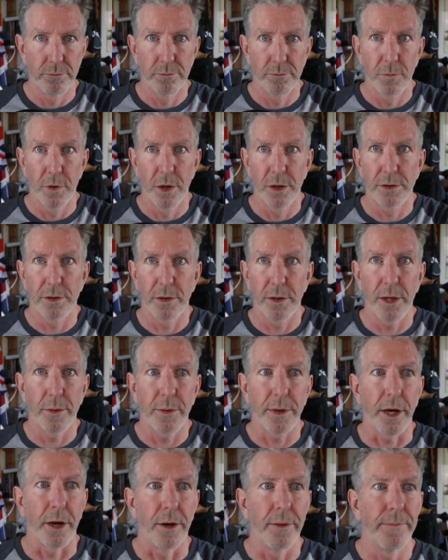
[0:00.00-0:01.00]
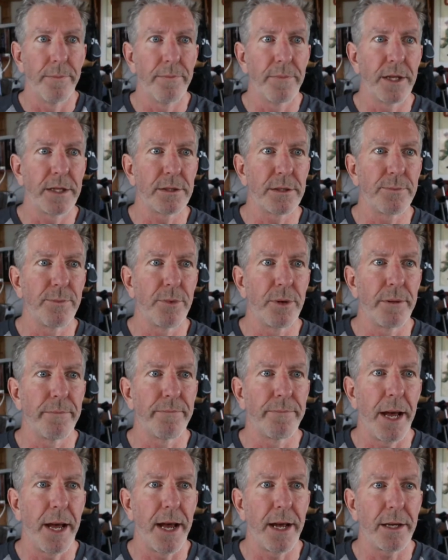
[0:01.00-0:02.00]
So there we go. Let's put it
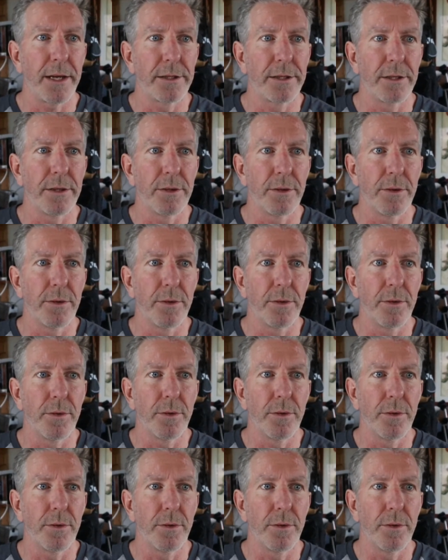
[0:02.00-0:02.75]
back to